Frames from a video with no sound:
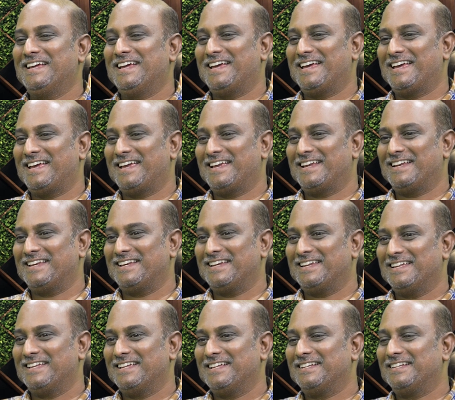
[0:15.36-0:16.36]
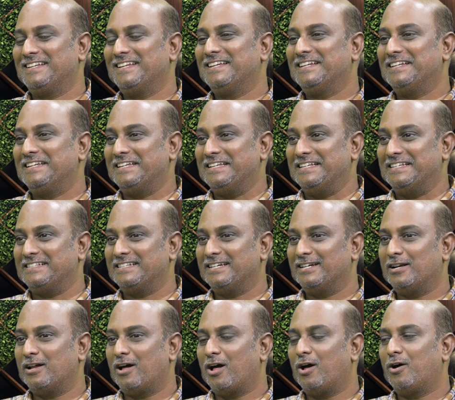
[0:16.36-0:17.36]
And then he
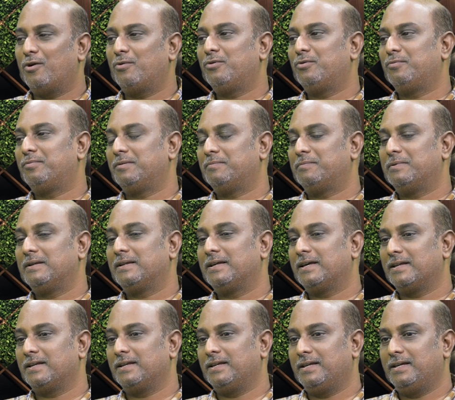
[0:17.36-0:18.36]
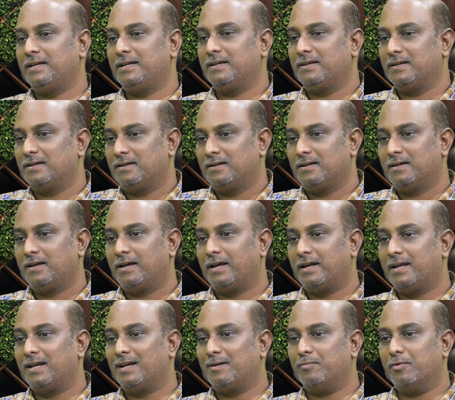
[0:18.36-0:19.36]
said, how you people can eat
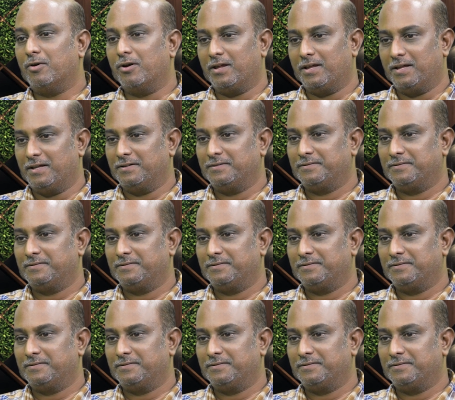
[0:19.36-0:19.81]
a dead body?